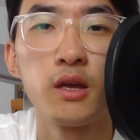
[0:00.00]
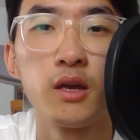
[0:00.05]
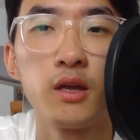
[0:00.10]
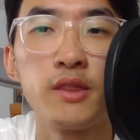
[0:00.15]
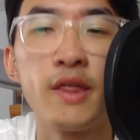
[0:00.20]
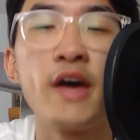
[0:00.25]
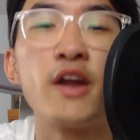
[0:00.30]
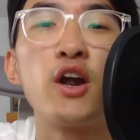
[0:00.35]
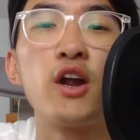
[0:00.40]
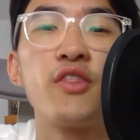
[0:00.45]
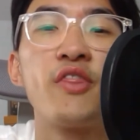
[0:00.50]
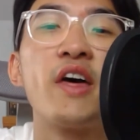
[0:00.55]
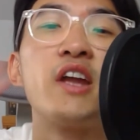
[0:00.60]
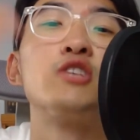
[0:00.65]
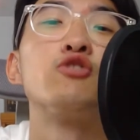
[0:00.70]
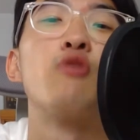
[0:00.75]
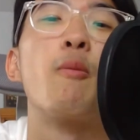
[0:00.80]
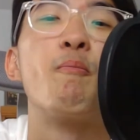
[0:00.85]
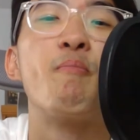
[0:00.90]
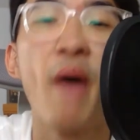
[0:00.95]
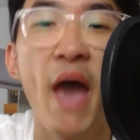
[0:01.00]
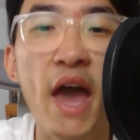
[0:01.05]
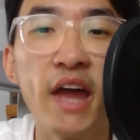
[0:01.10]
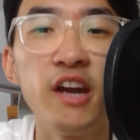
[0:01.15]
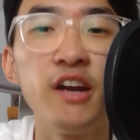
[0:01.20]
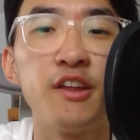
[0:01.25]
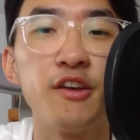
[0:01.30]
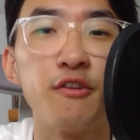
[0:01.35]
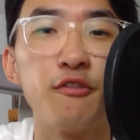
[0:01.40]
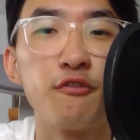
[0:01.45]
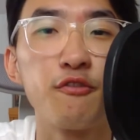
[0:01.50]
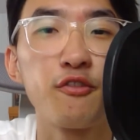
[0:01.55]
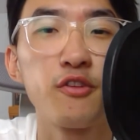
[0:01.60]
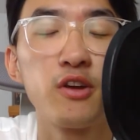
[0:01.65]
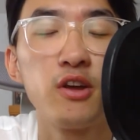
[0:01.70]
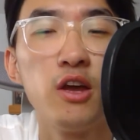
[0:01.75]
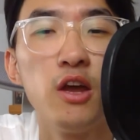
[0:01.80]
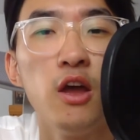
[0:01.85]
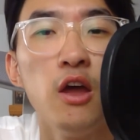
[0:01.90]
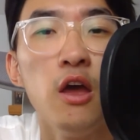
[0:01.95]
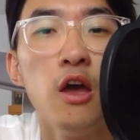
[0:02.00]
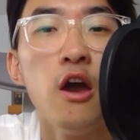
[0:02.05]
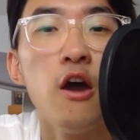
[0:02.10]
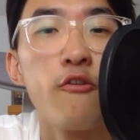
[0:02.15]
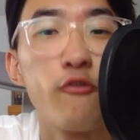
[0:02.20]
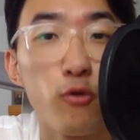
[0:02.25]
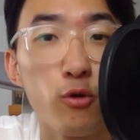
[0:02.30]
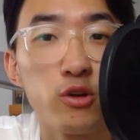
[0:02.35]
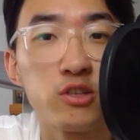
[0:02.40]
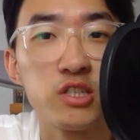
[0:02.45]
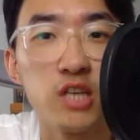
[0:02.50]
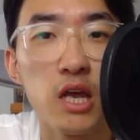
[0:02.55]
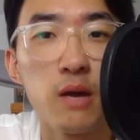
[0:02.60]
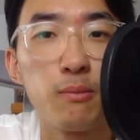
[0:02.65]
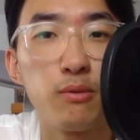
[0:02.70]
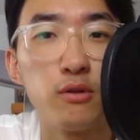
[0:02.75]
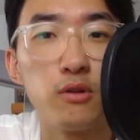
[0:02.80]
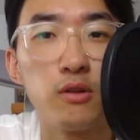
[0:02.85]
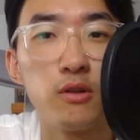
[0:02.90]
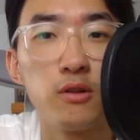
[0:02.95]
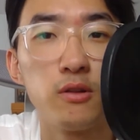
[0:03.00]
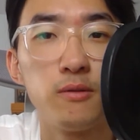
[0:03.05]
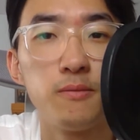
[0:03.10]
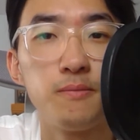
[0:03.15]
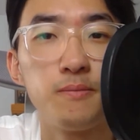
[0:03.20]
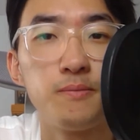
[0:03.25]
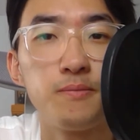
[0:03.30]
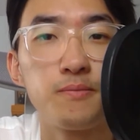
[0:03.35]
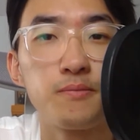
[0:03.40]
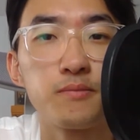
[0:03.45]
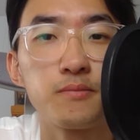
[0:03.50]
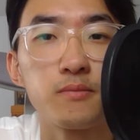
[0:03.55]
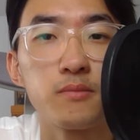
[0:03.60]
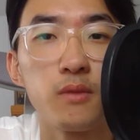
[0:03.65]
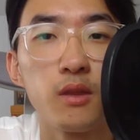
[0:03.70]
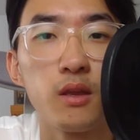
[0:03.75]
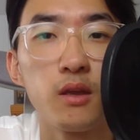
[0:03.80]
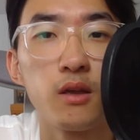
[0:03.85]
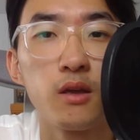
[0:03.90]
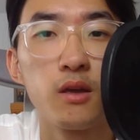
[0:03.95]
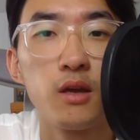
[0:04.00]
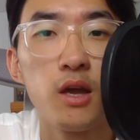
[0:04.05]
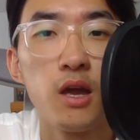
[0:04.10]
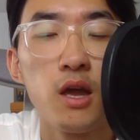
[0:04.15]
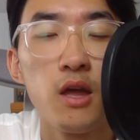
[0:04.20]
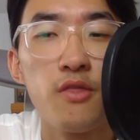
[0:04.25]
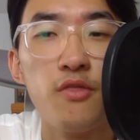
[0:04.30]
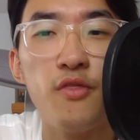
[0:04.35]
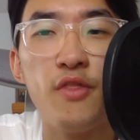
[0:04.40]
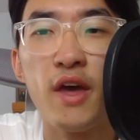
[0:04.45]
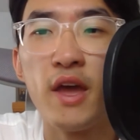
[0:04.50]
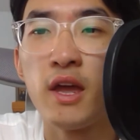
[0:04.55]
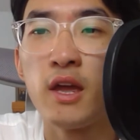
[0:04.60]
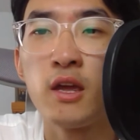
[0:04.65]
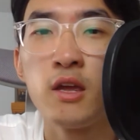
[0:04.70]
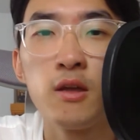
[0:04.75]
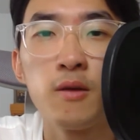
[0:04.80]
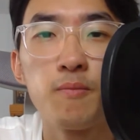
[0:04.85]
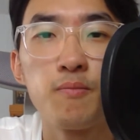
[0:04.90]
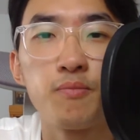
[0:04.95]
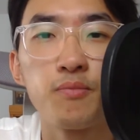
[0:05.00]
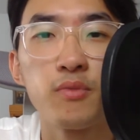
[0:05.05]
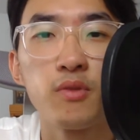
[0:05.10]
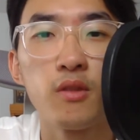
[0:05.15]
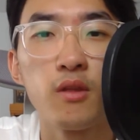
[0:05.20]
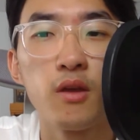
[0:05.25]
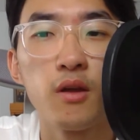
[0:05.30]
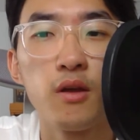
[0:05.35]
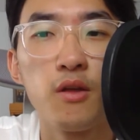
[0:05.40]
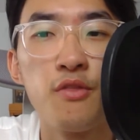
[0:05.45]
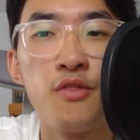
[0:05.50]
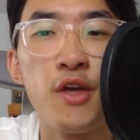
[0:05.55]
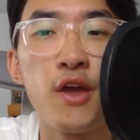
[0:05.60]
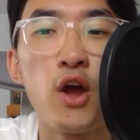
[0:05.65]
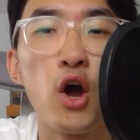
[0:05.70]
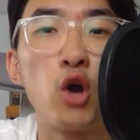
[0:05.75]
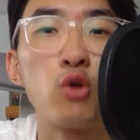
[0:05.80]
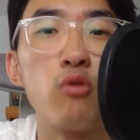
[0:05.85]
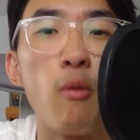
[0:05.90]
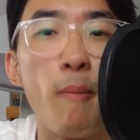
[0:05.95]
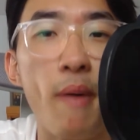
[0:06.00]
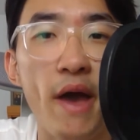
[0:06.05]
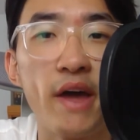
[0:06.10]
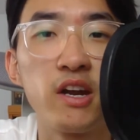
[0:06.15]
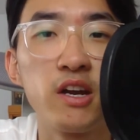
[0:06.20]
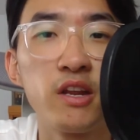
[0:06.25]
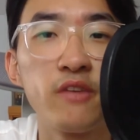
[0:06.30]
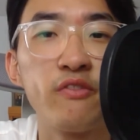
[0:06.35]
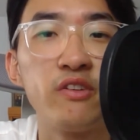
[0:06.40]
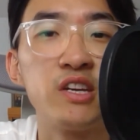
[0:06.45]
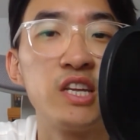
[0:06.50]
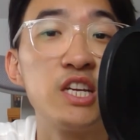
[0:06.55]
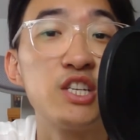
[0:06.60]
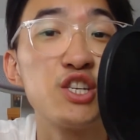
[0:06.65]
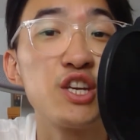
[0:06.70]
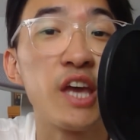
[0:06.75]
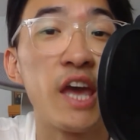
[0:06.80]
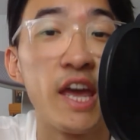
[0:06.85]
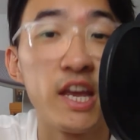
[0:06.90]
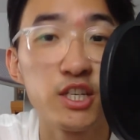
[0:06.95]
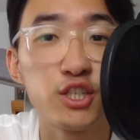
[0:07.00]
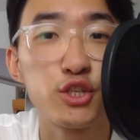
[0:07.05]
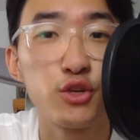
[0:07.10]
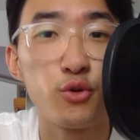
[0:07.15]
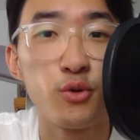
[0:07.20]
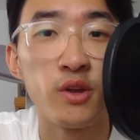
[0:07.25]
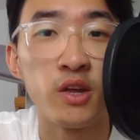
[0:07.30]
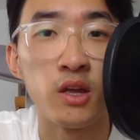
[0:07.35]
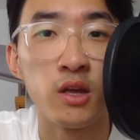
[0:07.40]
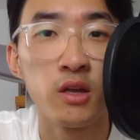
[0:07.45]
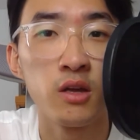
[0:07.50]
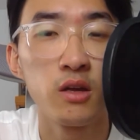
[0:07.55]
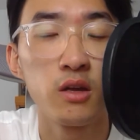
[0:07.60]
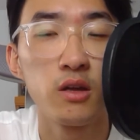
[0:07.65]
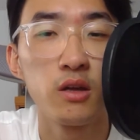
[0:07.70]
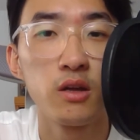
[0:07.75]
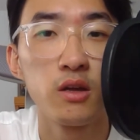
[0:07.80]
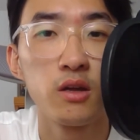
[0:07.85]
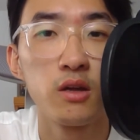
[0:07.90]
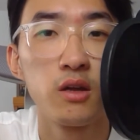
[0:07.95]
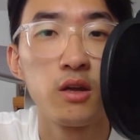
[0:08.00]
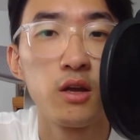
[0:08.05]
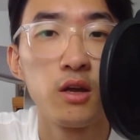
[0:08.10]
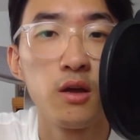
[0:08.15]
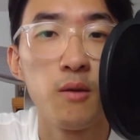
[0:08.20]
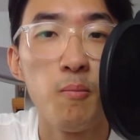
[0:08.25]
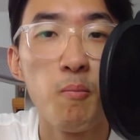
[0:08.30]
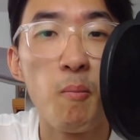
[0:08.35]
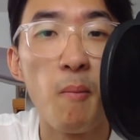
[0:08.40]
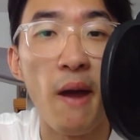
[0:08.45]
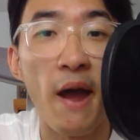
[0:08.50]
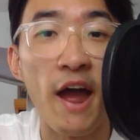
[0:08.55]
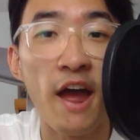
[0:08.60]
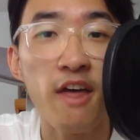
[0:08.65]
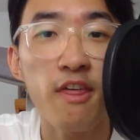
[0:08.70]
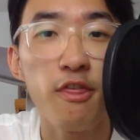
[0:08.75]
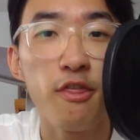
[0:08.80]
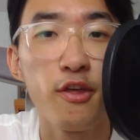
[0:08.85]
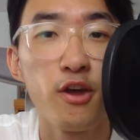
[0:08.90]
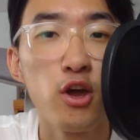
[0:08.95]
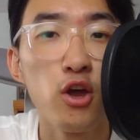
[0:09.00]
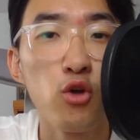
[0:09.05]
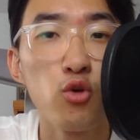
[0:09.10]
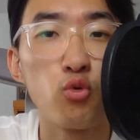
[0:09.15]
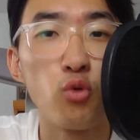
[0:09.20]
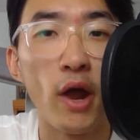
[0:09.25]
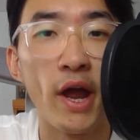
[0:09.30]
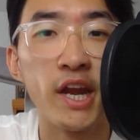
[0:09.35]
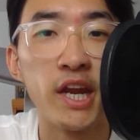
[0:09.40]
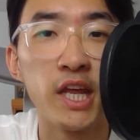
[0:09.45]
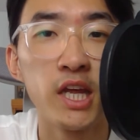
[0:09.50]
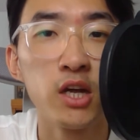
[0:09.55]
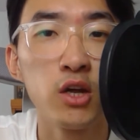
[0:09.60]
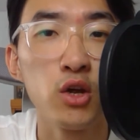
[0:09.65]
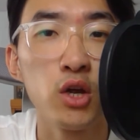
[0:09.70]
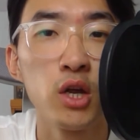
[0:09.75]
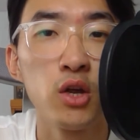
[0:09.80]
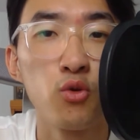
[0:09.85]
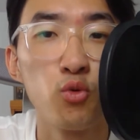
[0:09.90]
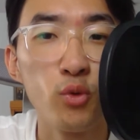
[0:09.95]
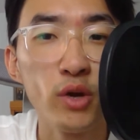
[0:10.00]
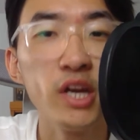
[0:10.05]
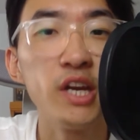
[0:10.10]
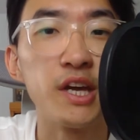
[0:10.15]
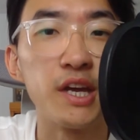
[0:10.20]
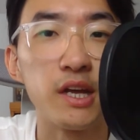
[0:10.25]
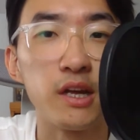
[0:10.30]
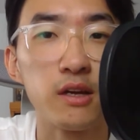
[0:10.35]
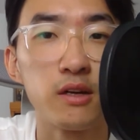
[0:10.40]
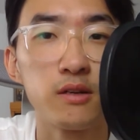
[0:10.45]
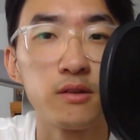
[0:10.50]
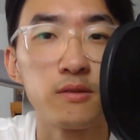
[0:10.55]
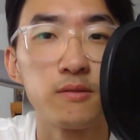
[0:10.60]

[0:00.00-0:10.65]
that is repetitive. For example, they are repetitive in teaching history, math, writing, reading.